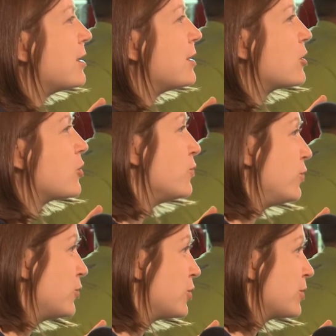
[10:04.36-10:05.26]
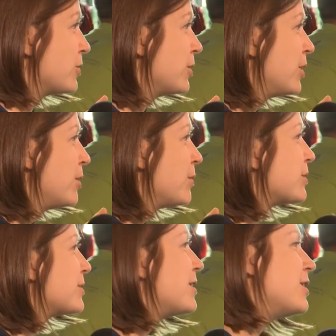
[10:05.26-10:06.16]
their confusion,
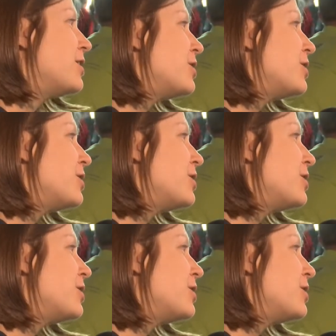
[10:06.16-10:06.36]
because they